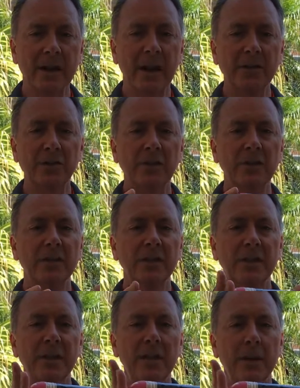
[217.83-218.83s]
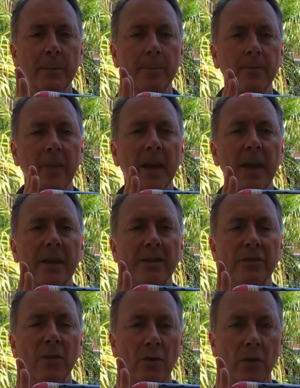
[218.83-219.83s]
As you can see,
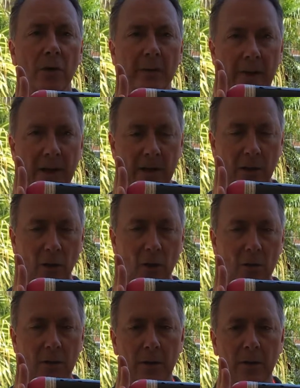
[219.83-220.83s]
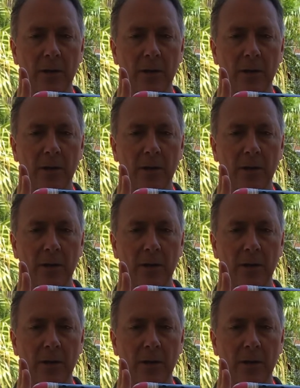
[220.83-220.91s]
it's not all of that long.